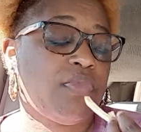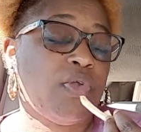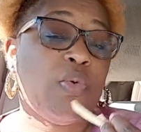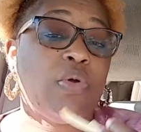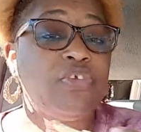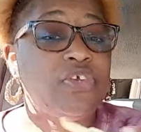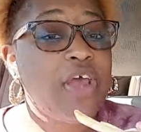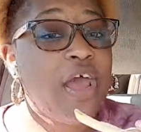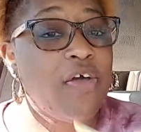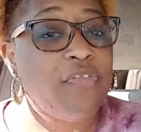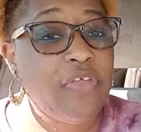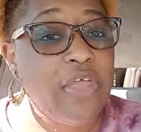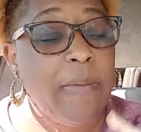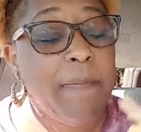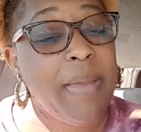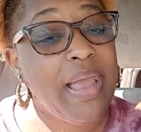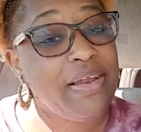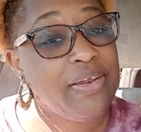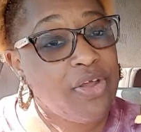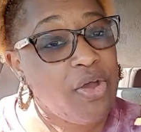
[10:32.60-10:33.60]
What y'all think?
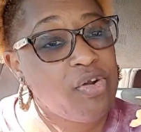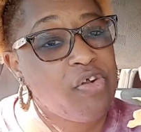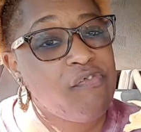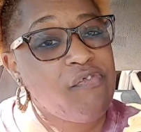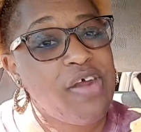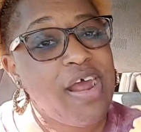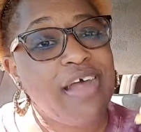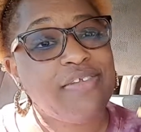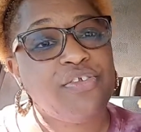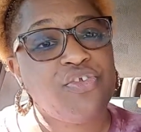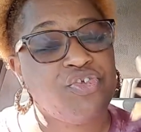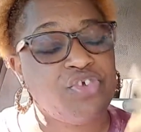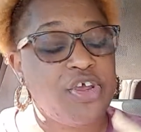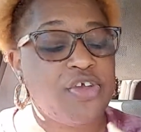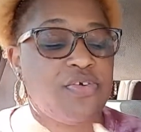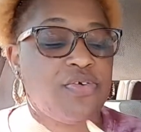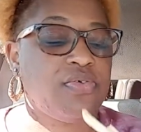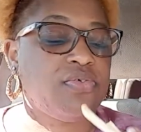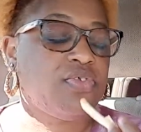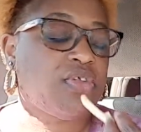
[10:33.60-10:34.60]
McDonald's fries or
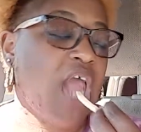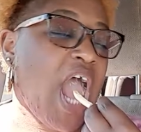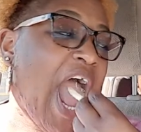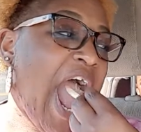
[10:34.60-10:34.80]
Checkers?